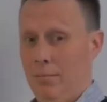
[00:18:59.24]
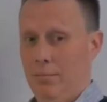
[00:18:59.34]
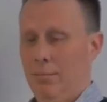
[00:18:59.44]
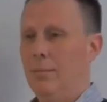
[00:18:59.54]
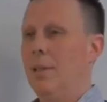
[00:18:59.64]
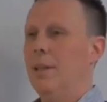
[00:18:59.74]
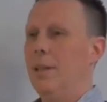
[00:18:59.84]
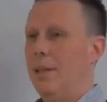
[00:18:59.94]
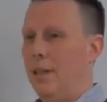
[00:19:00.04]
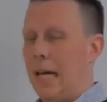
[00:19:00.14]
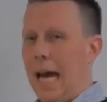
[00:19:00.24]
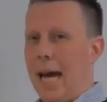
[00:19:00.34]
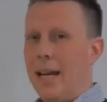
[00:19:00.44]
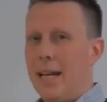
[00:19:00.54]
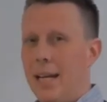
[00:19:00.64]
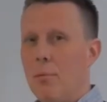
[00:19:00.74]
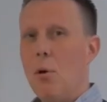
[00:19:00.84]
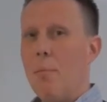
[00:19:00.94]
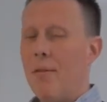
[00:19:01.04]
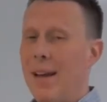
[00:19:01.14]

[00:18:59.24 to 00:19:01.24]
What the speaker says: And it will prevent you